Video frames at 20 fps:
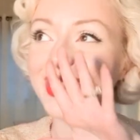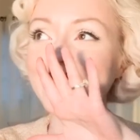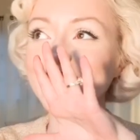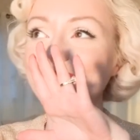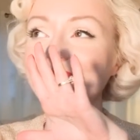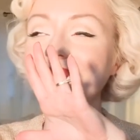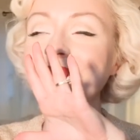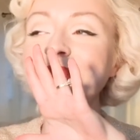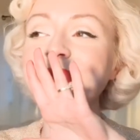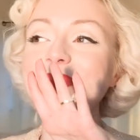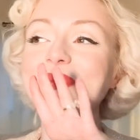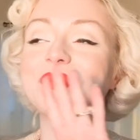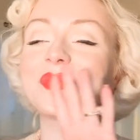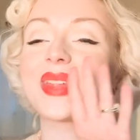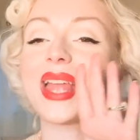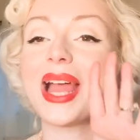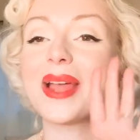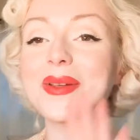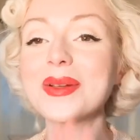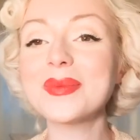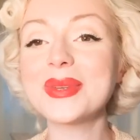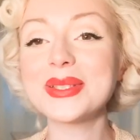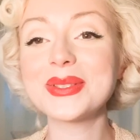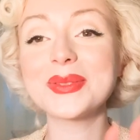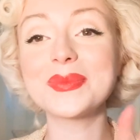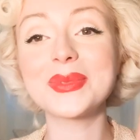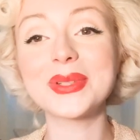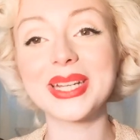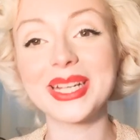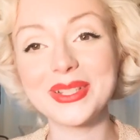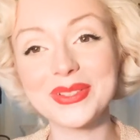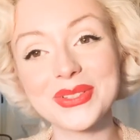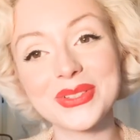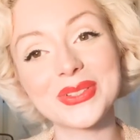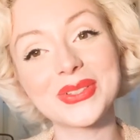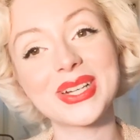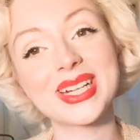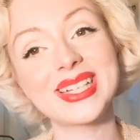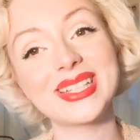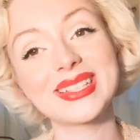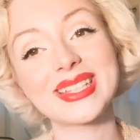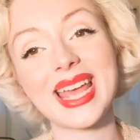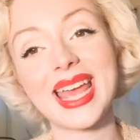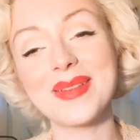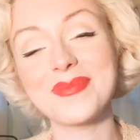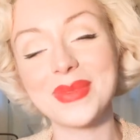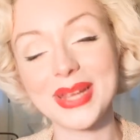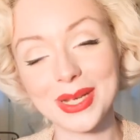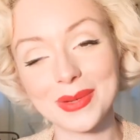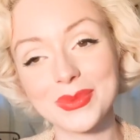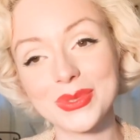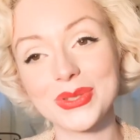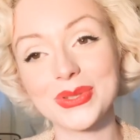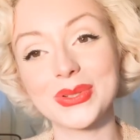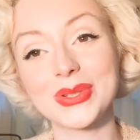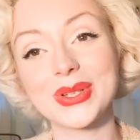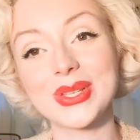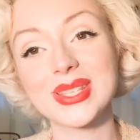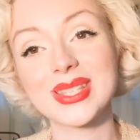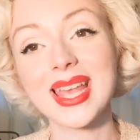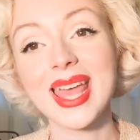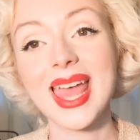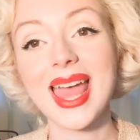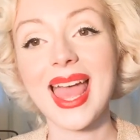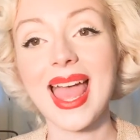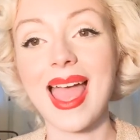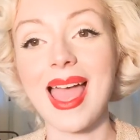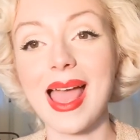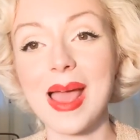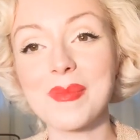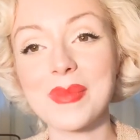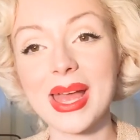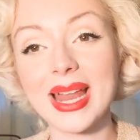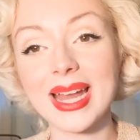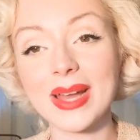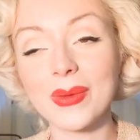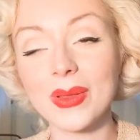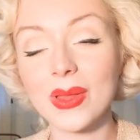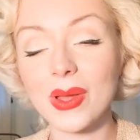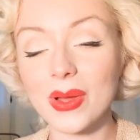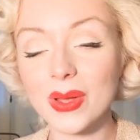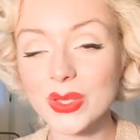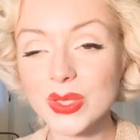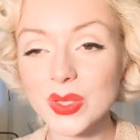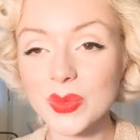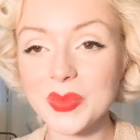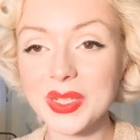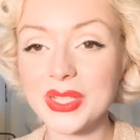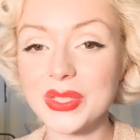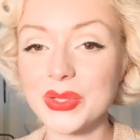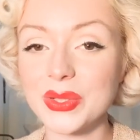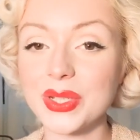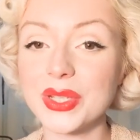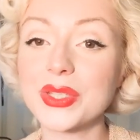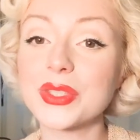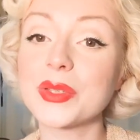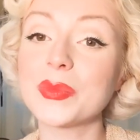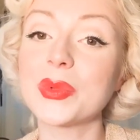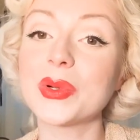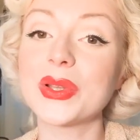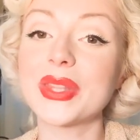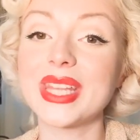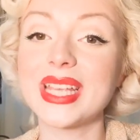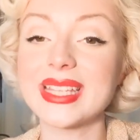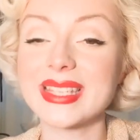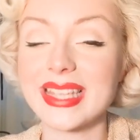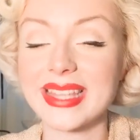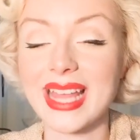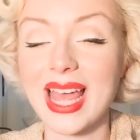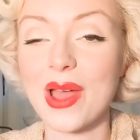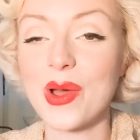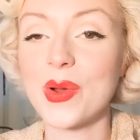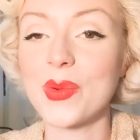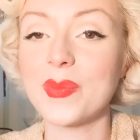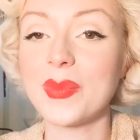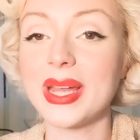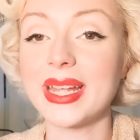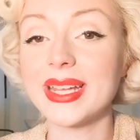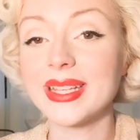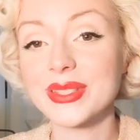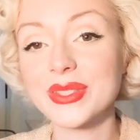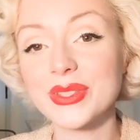I will be doing more hair tutorials and makeup tutorials, and I will also be doing some more things like that on my